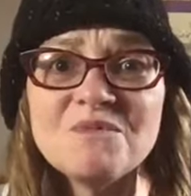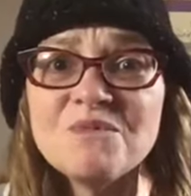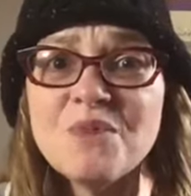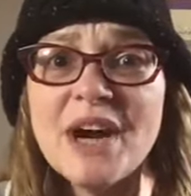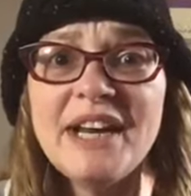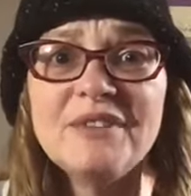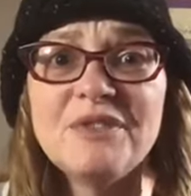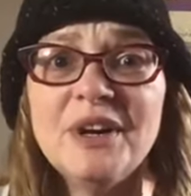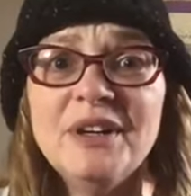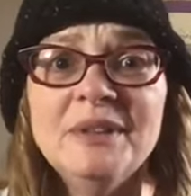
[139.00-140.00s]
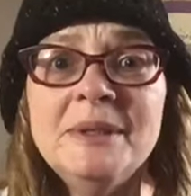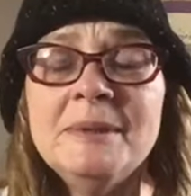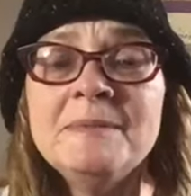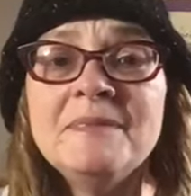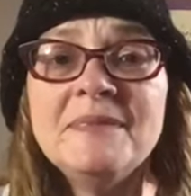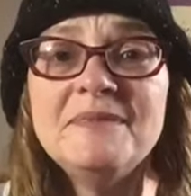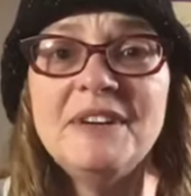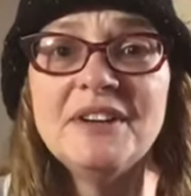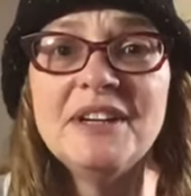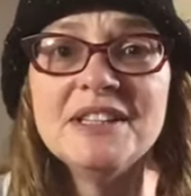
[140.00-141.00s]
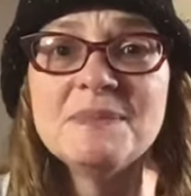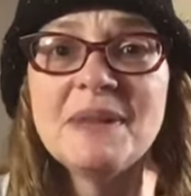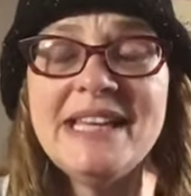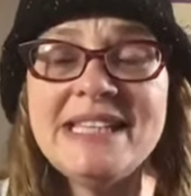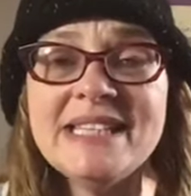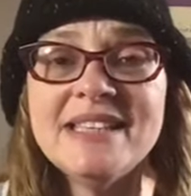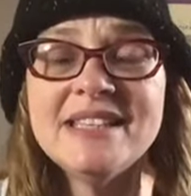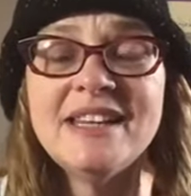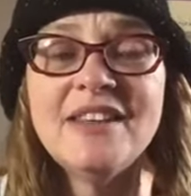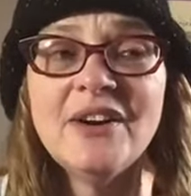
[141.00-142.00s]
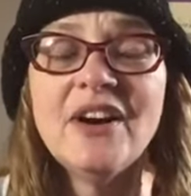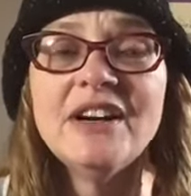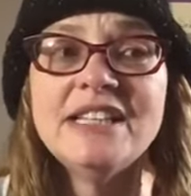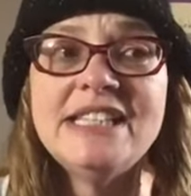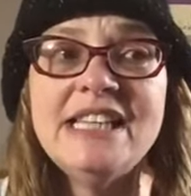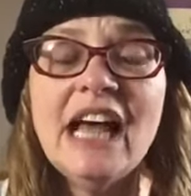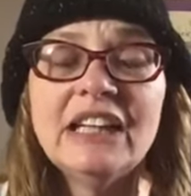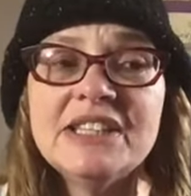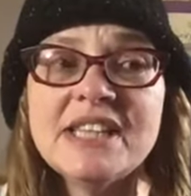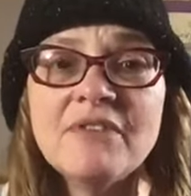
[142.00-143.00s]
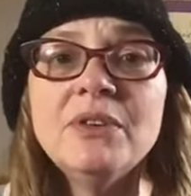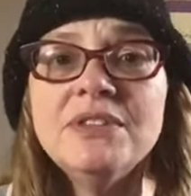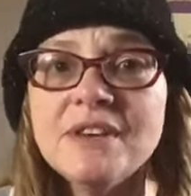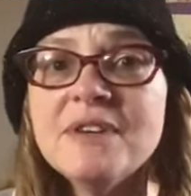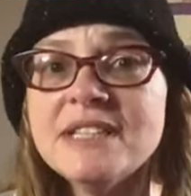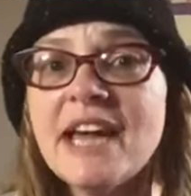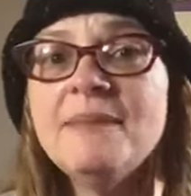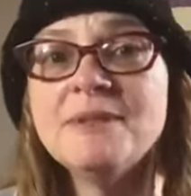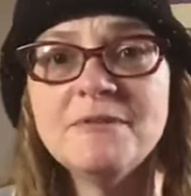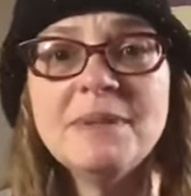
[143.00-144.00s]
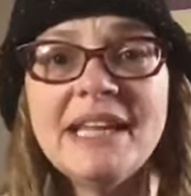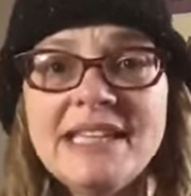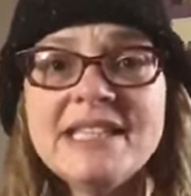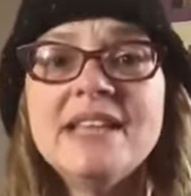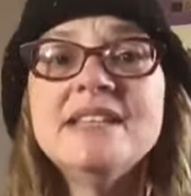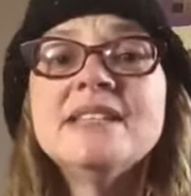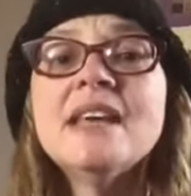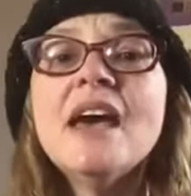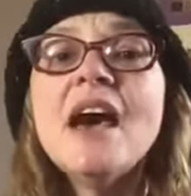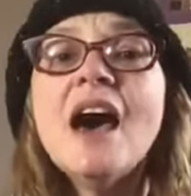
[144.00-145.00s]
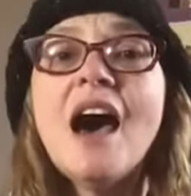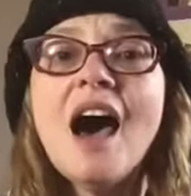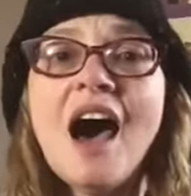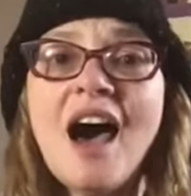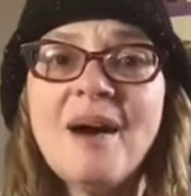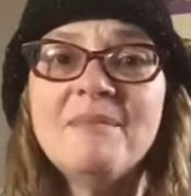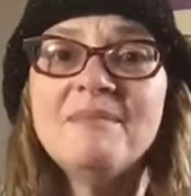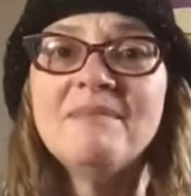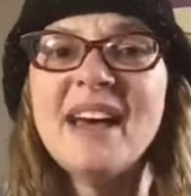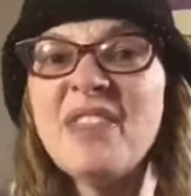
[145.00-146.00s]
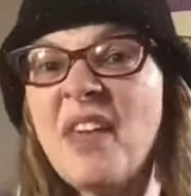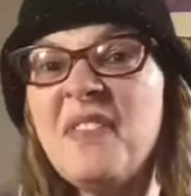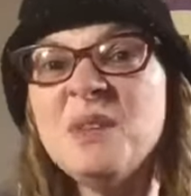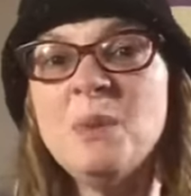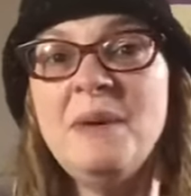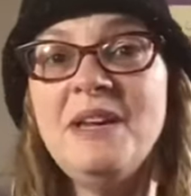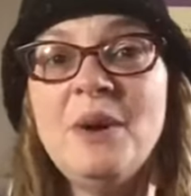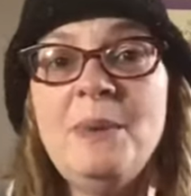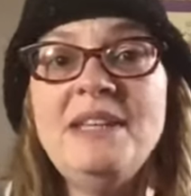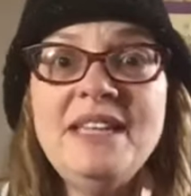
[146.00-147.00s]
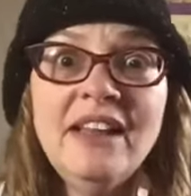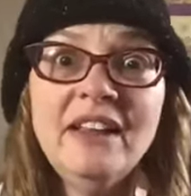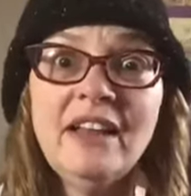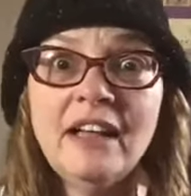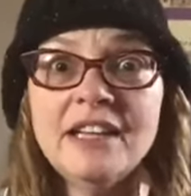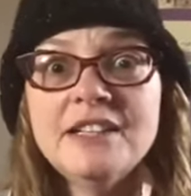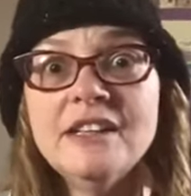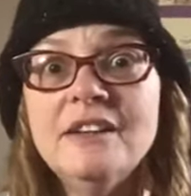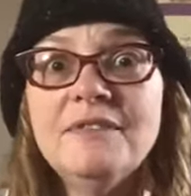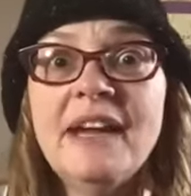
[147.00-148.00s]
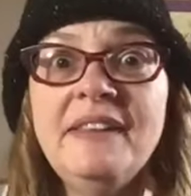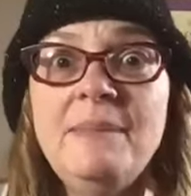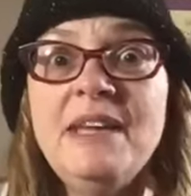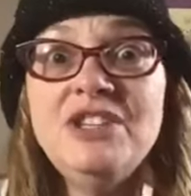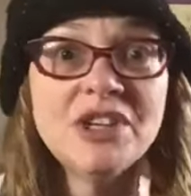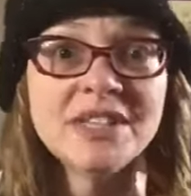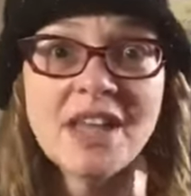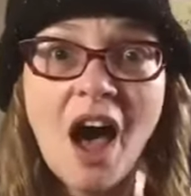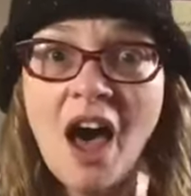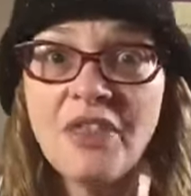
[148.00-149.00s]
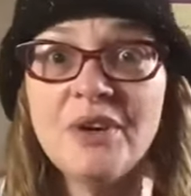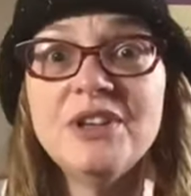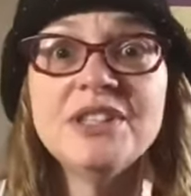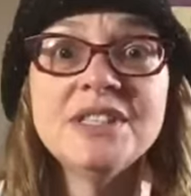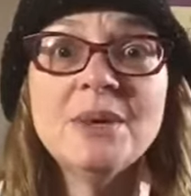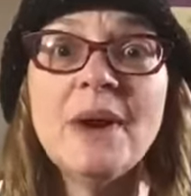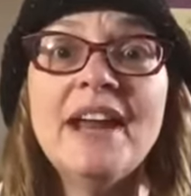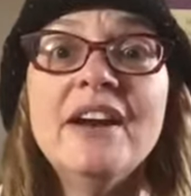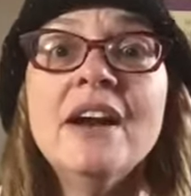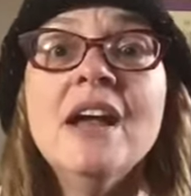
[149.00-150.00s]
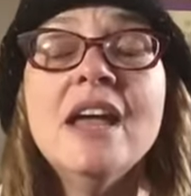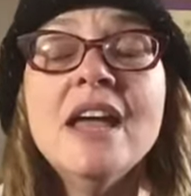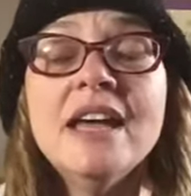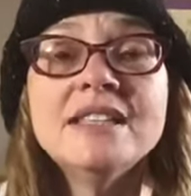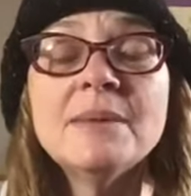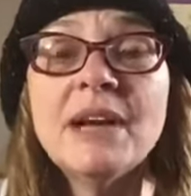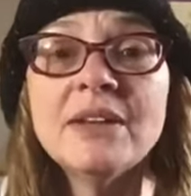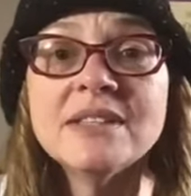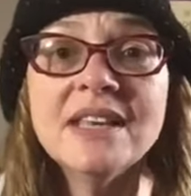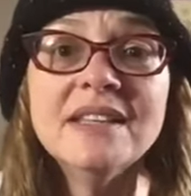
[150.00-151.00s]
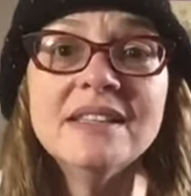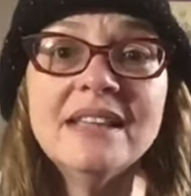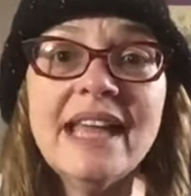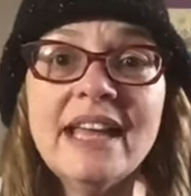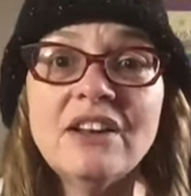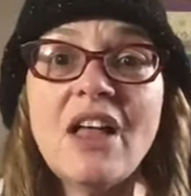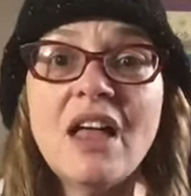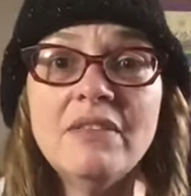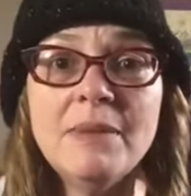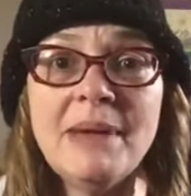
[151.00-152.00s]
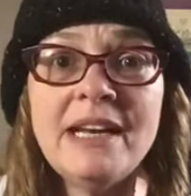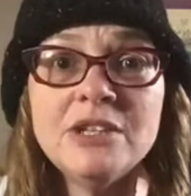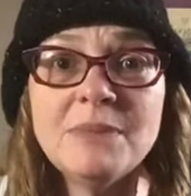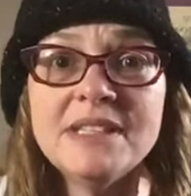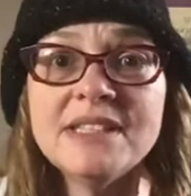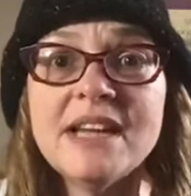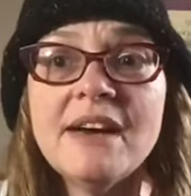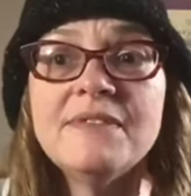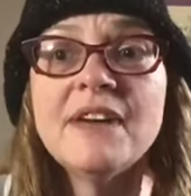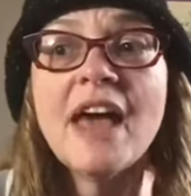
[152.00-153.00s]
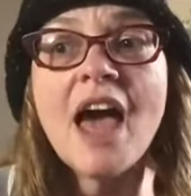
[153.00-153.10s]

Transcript: writing for various places, and there are several different types of places um, I thought this will be no big deal. I'll get to finally be just the author, just the writer, and someone else can handle all of the management stuff.